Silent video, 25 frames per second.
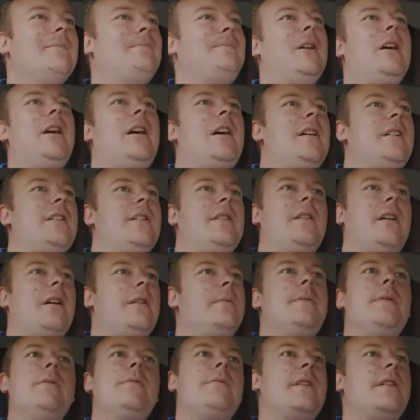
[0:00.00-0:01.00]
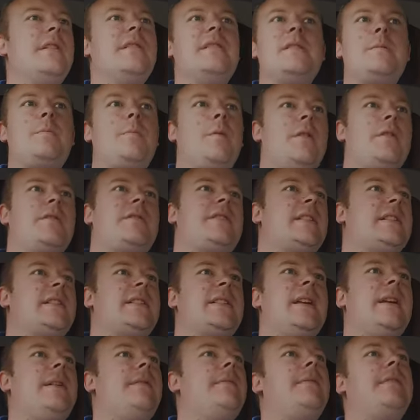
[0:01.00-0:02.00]
But I, I will go into
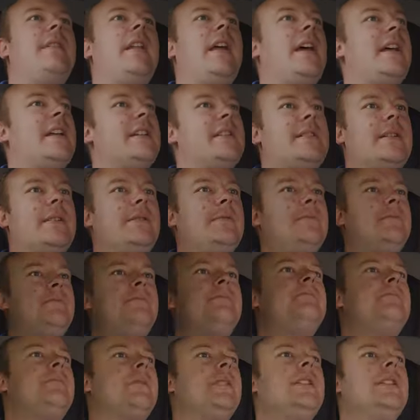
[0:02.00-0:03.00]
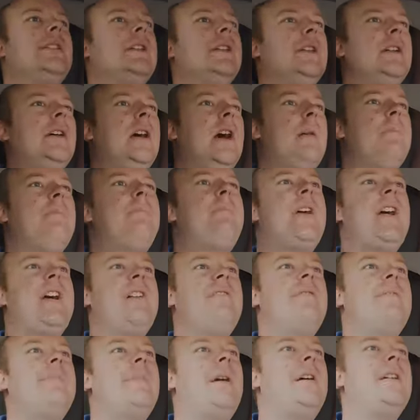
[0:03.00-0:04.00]
politics here and there, so and
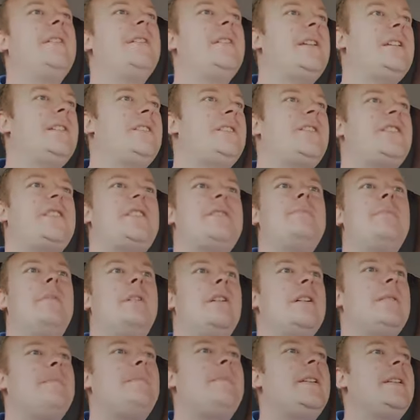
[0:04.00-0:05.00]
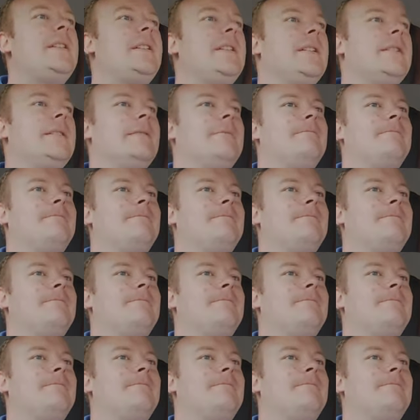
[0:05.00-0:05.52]
bear in mind, it's just my opinion.